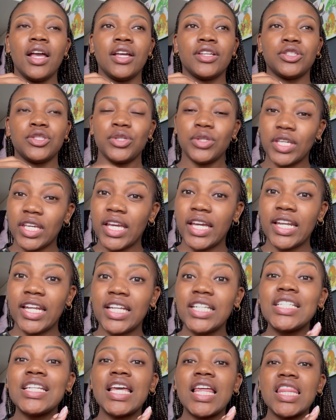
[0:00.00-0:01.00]
to get
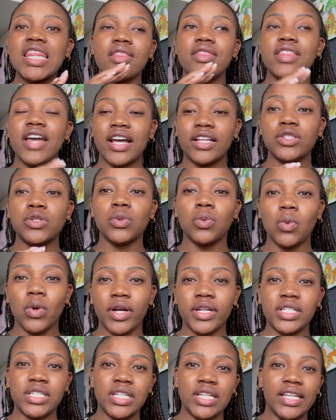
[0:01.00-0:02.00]
it. That's
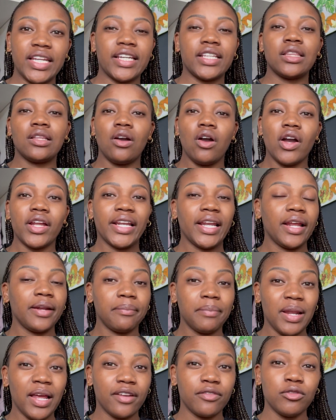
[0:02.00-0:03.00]
what like the online
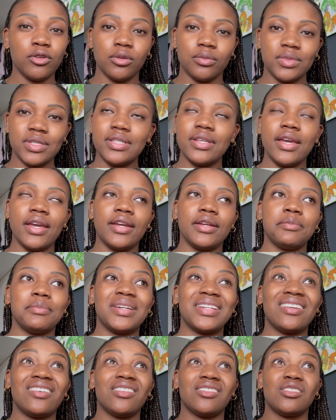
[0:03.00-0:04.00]
platform said,
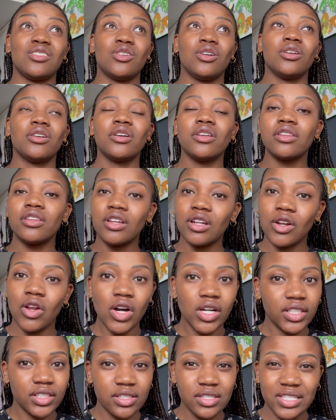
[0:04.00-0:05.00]
but it took the
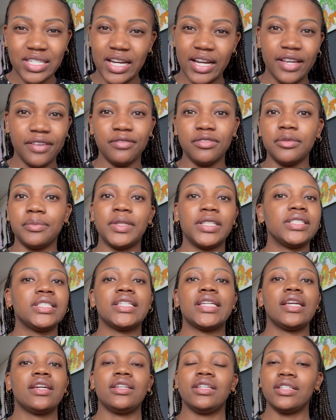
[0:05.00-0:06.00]
longest time for me to
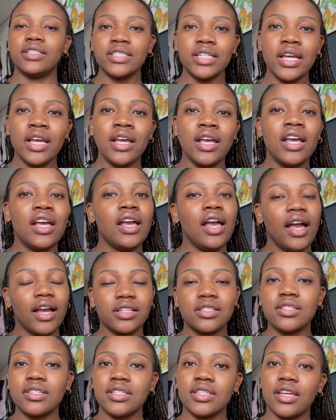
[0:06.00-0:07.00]
get it.
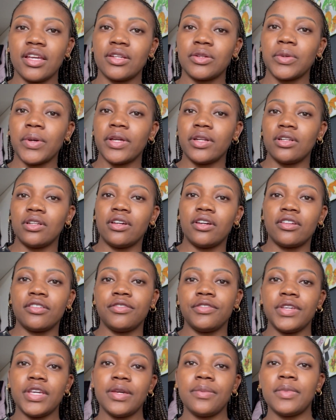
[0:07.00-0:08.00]
Had to send quite a lot of
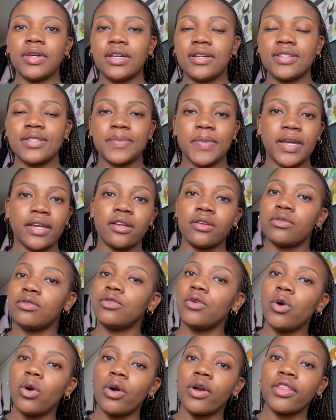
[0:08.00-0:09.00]
emails back and
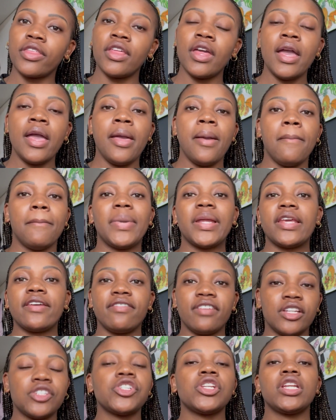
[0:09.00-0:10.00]
forth, but
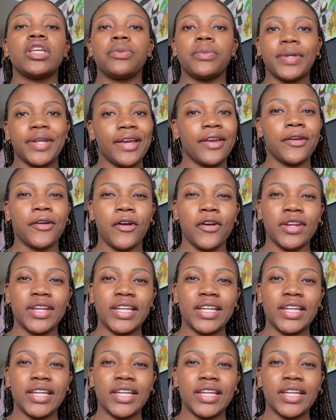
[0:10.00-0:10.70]
eventually when I got